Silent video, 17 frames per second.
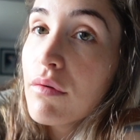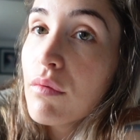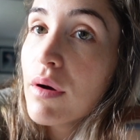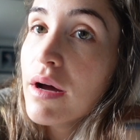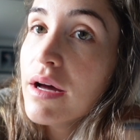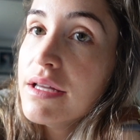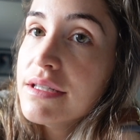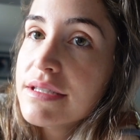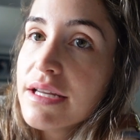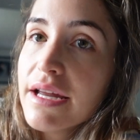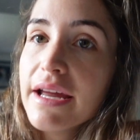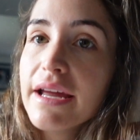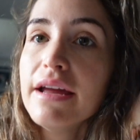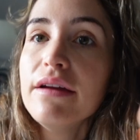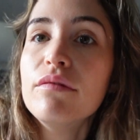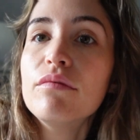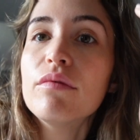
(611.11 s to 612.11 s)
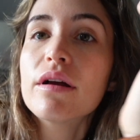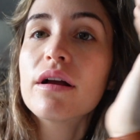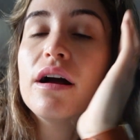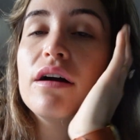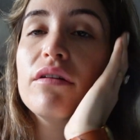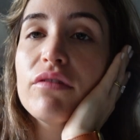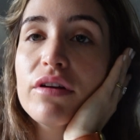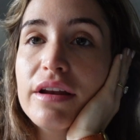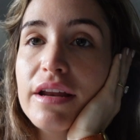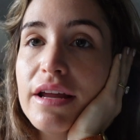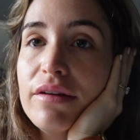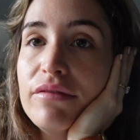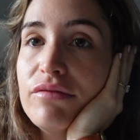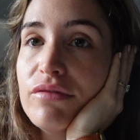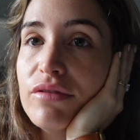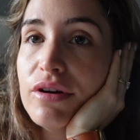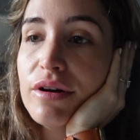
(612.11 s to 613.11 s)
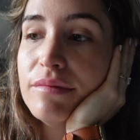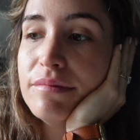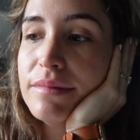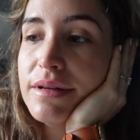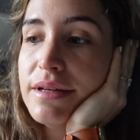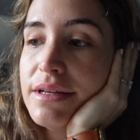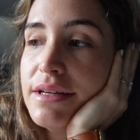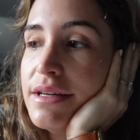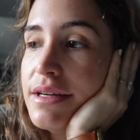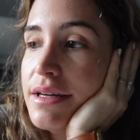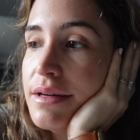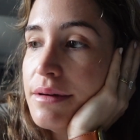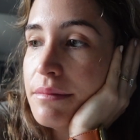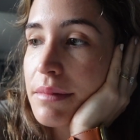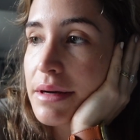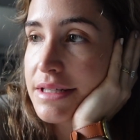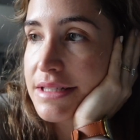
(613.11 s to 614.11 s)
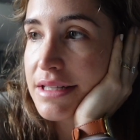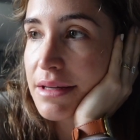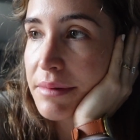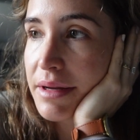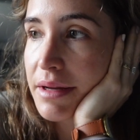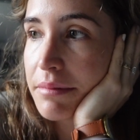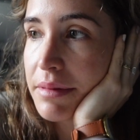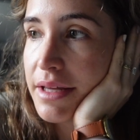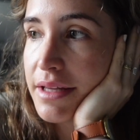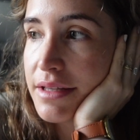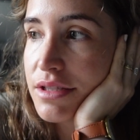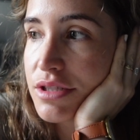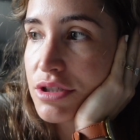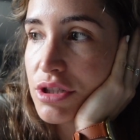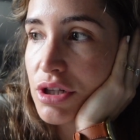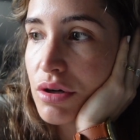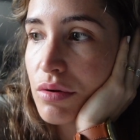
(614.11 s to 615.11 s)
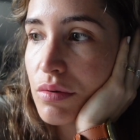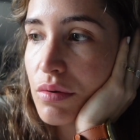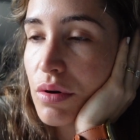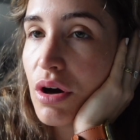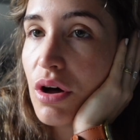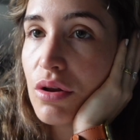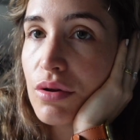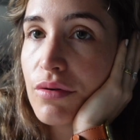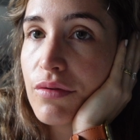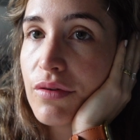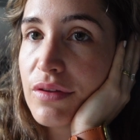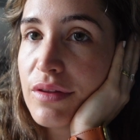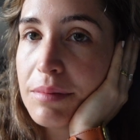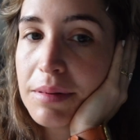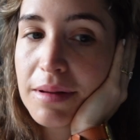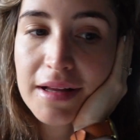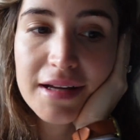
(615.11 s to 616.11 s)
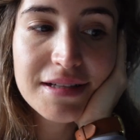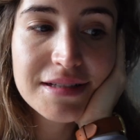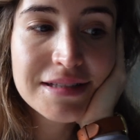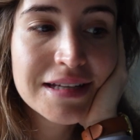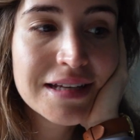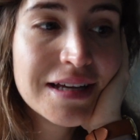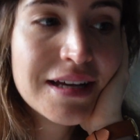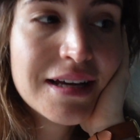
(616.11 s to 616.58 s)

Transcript: was a recovery day from my stomach being so all over the place.